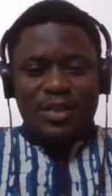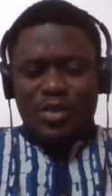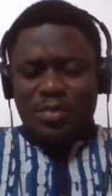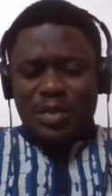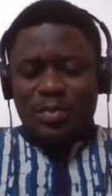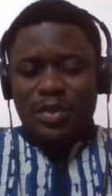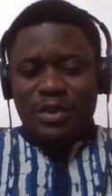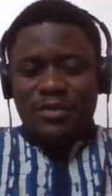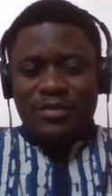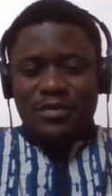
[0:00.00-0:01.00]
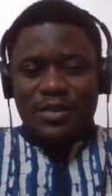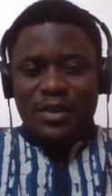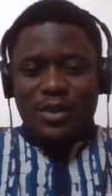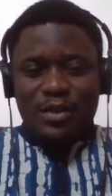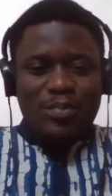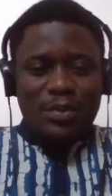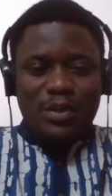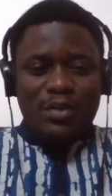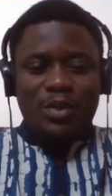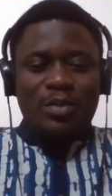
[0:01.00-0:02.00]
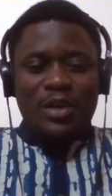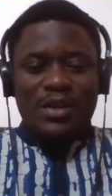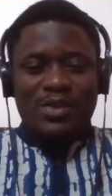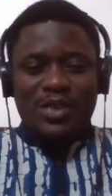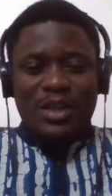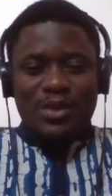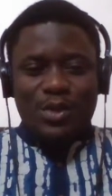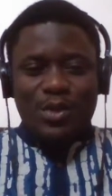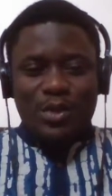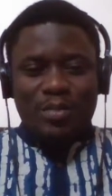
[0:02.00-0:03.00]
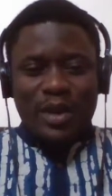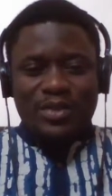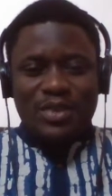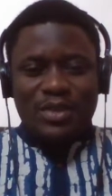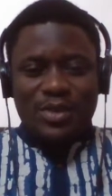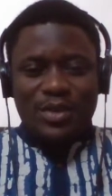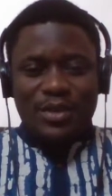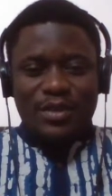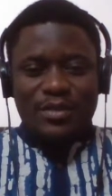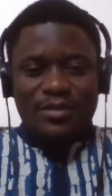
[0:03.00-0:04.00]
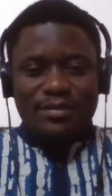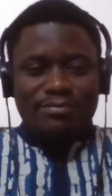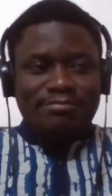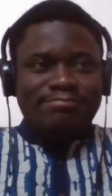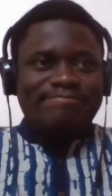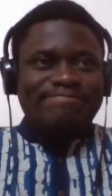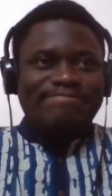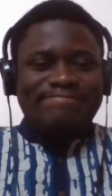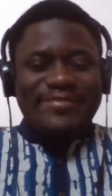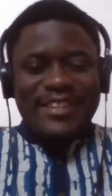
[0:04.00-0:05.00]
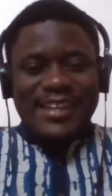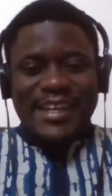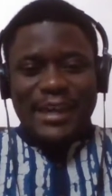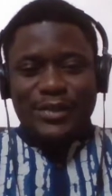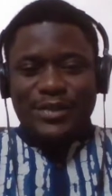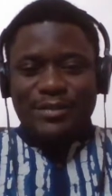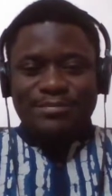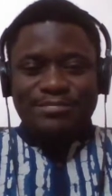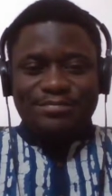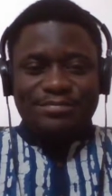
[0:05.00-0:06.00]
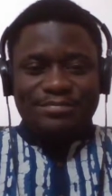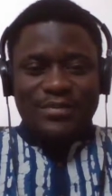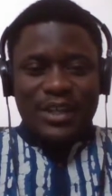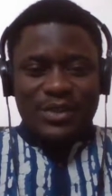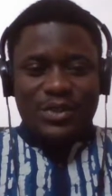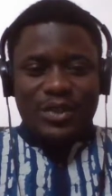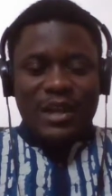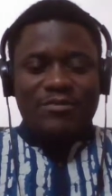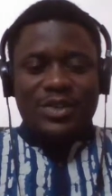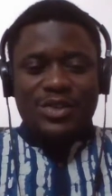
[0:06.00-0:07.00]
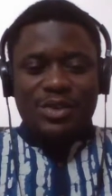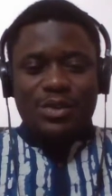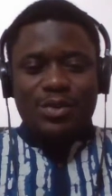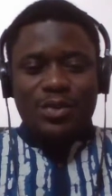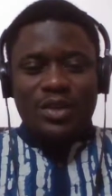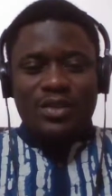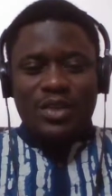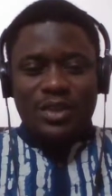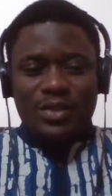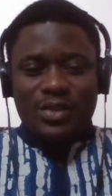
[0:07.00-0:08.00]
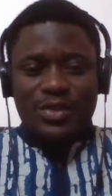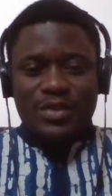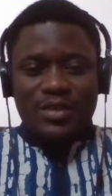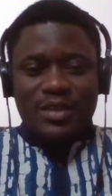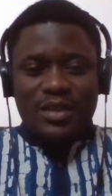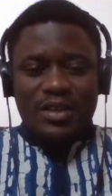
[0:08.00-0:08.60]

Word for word: Now, do the people of the good people of Omelas do they know about this girl? Yes, they do. Every single one does.